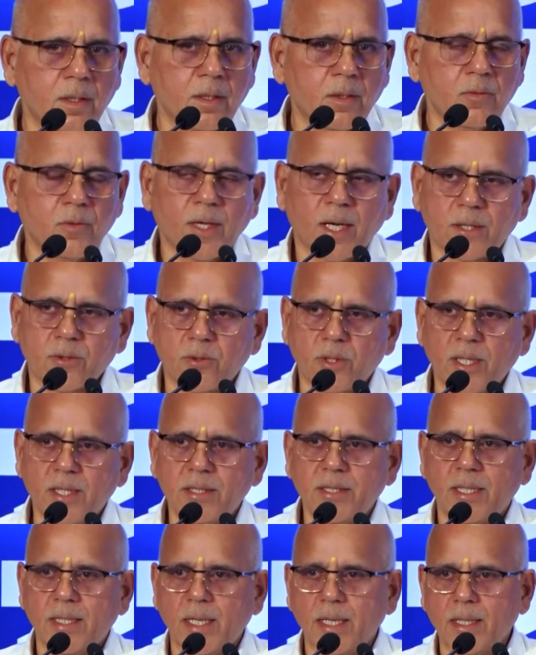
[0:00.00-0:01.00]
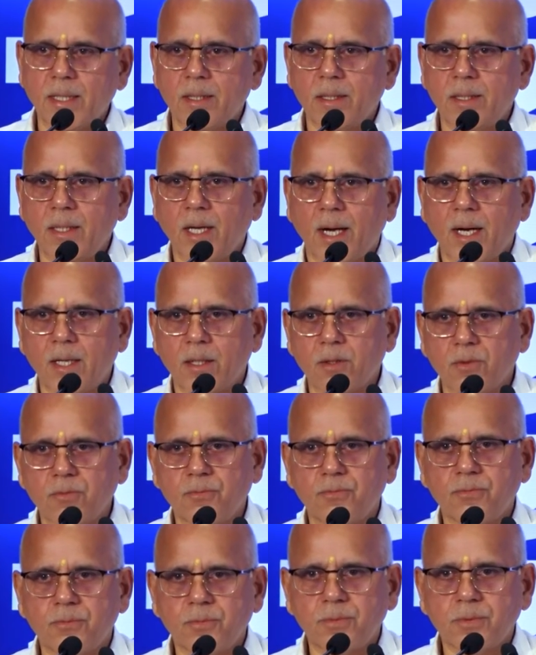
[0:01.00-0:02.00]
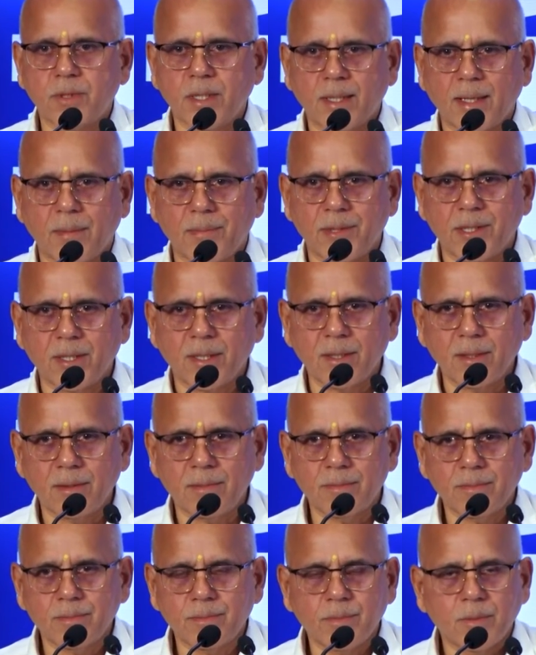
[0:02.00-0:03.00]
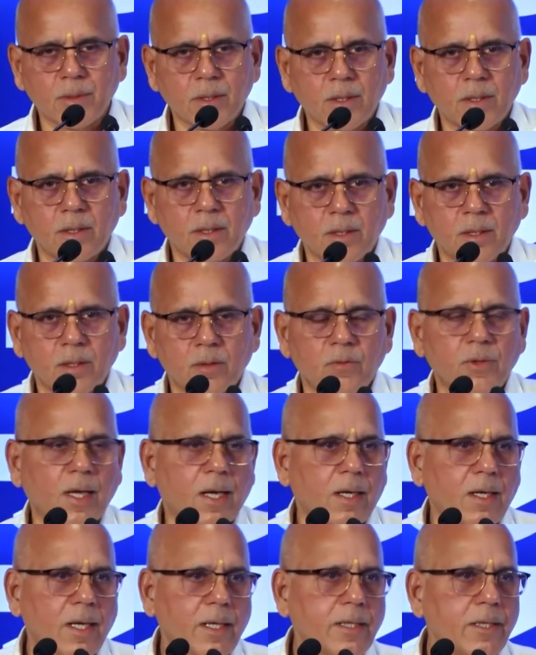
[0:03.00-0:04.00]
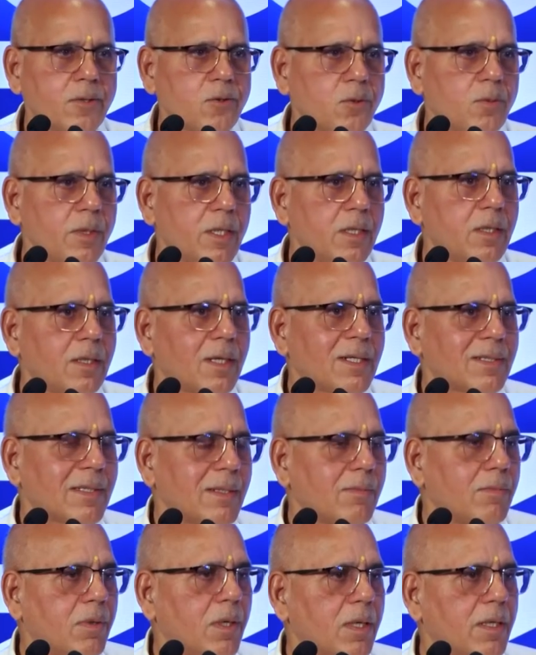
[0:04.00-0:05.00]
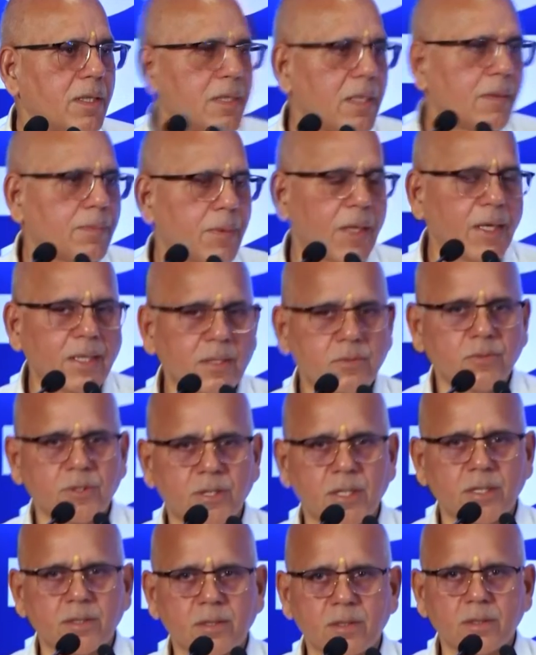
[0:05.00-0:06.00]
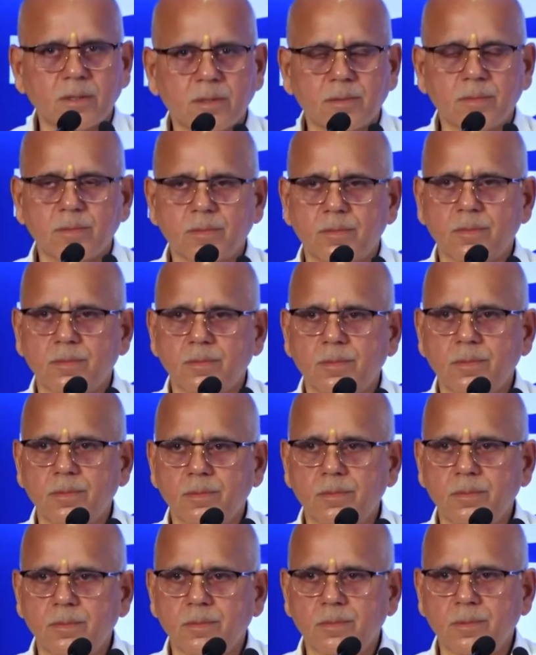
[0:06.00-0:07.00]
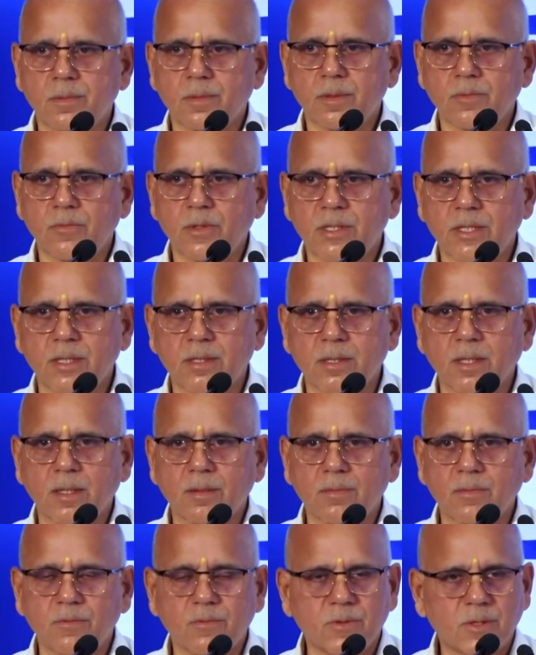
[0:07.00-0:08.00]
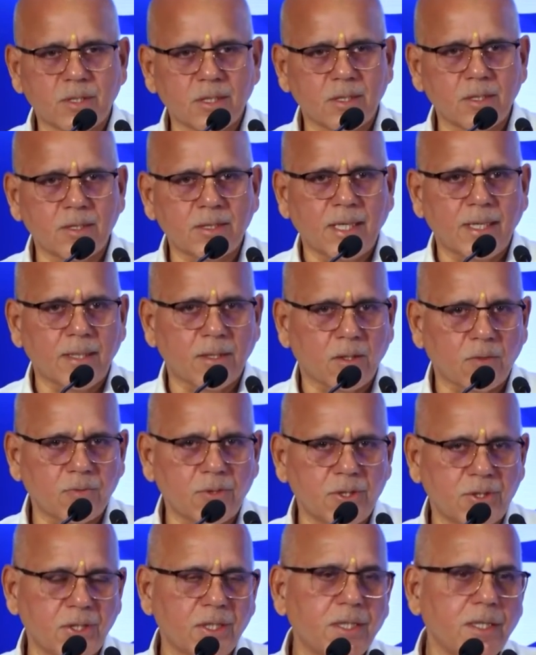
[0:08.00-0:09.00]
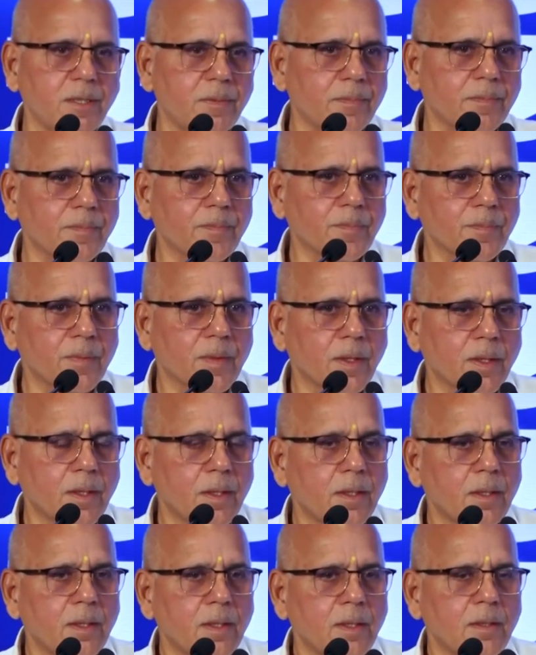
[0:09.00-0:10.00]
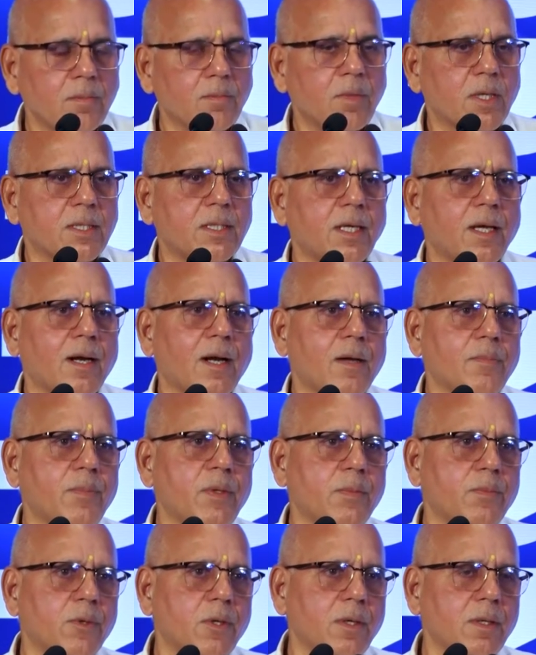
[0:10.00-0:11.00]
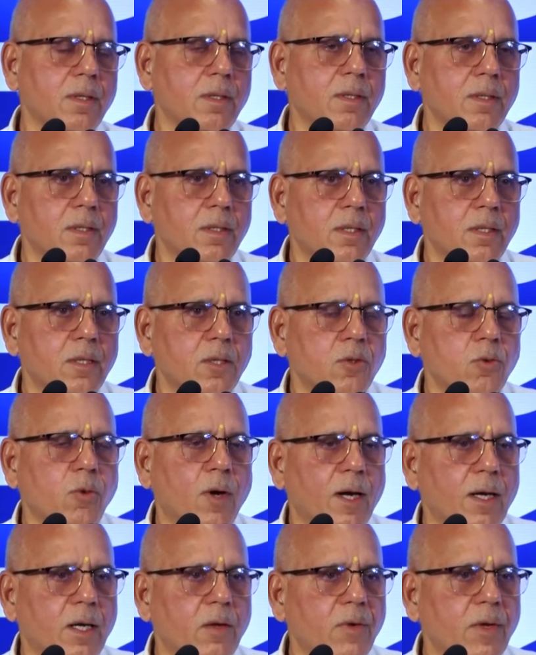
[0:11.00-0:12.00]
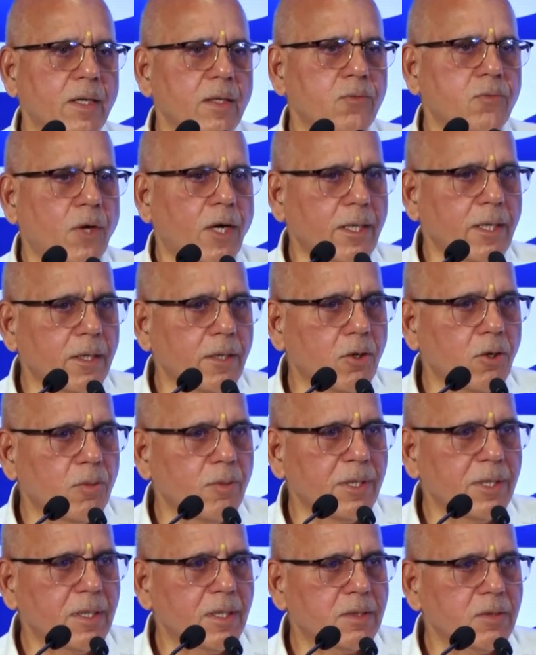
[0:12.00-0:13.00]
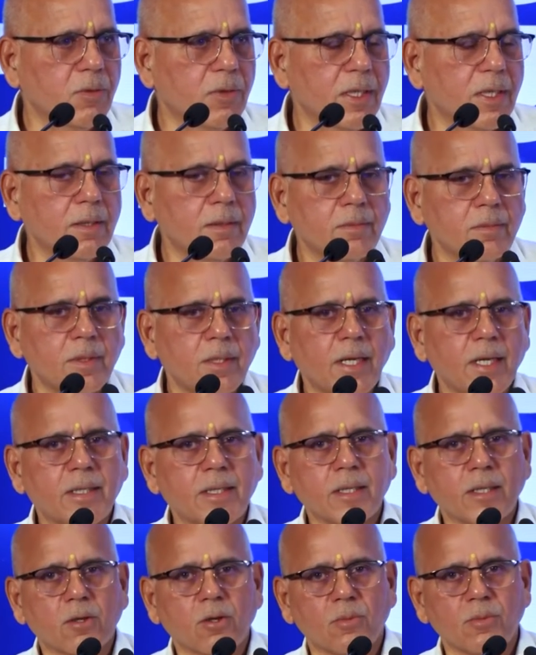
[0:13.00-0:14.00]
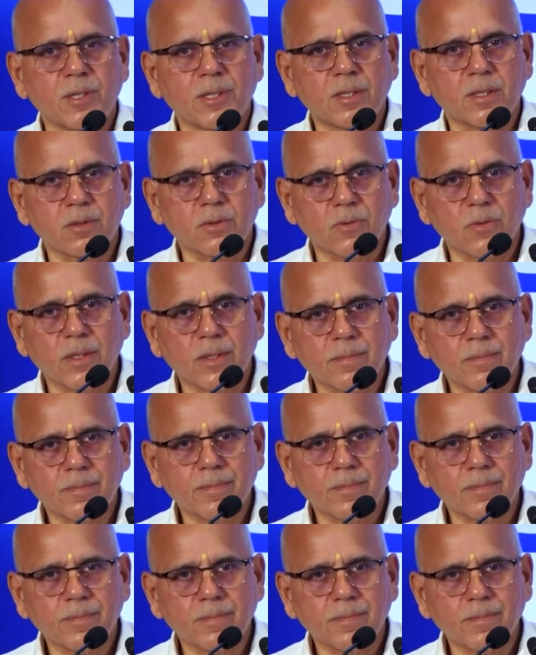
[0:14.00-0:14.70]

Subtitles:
We are today sitting in the heart of the capital. We are lucky to be assembled in a place which is the center of the city. But there are people who are living 40 kilometers away, 80 kilometers away.